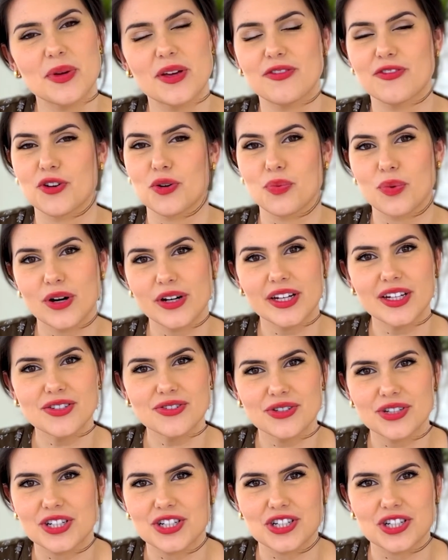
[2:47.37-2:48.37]
if you're working
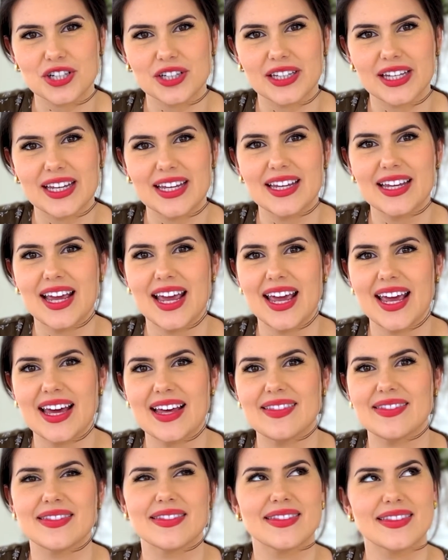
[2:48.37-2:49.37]
traditionally,
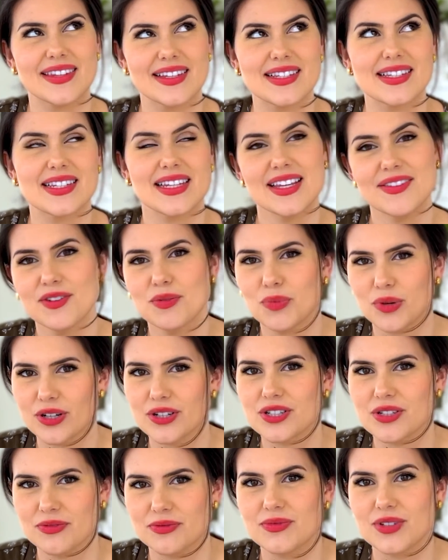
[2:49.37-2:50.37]
and this even
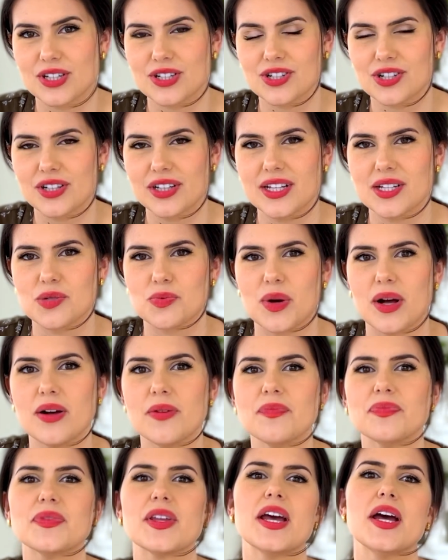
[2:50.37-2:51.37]
works digitally as
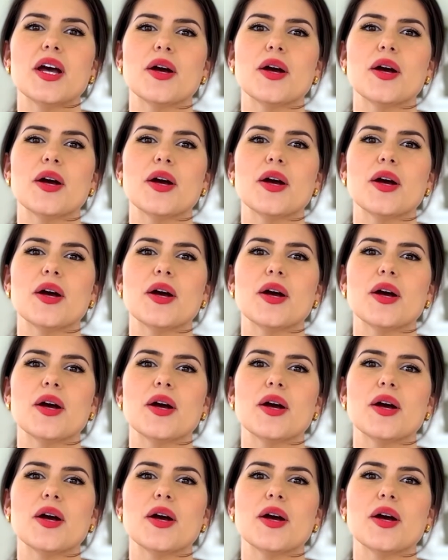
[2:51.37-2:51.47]
well,